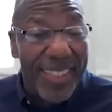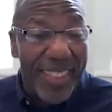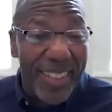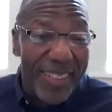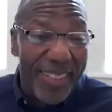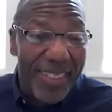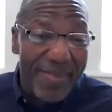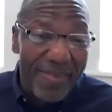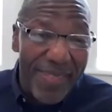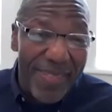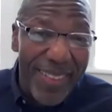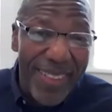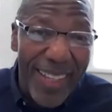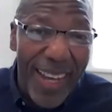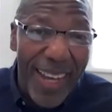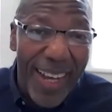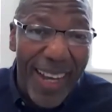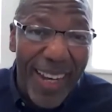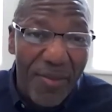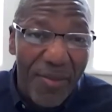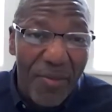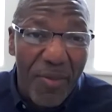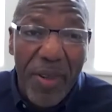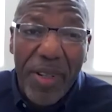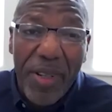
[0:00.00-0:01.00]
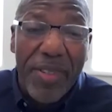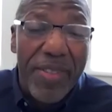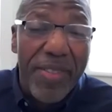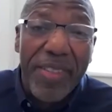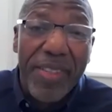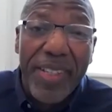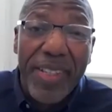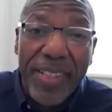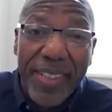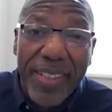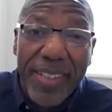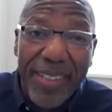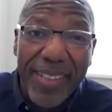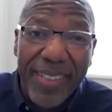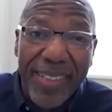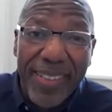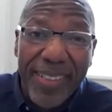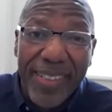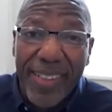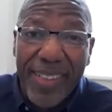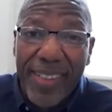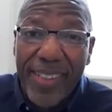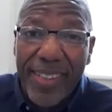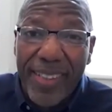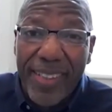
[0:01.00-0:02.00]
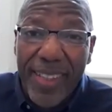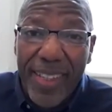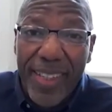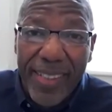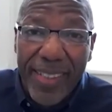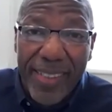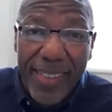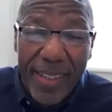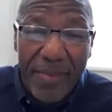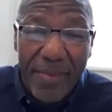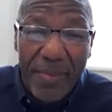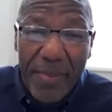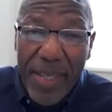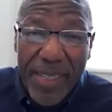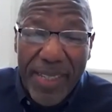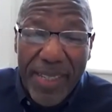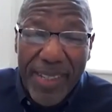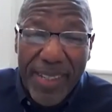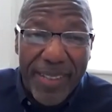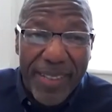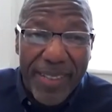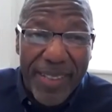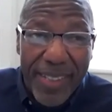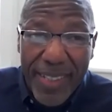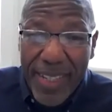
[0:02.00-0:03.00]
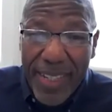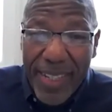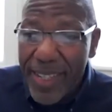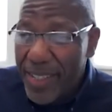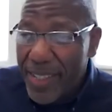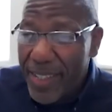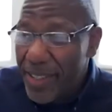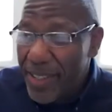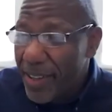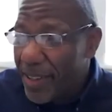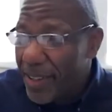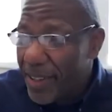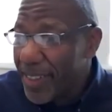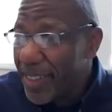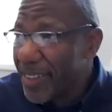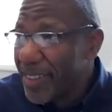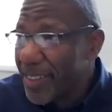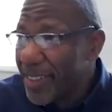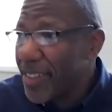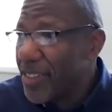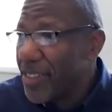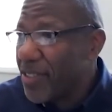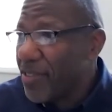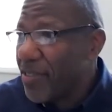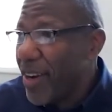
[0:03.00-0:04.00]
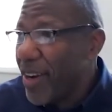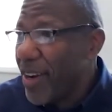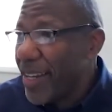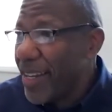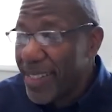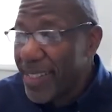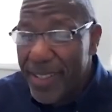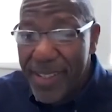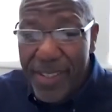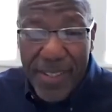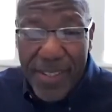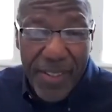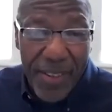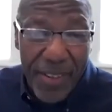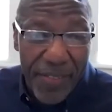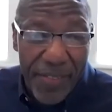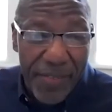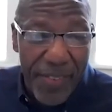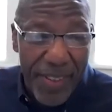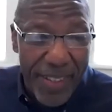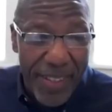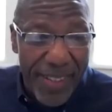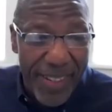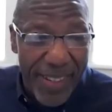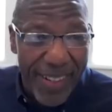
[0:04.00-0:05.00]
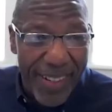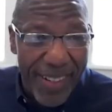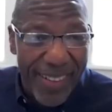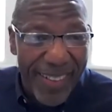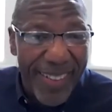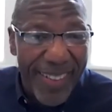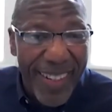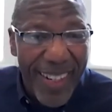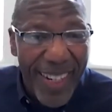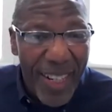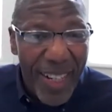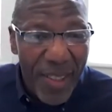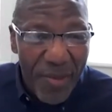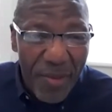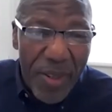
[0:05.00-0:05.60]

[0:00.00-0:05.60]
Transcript: is that uh, we're still, as I mentioned, just starting to scratch the surface here.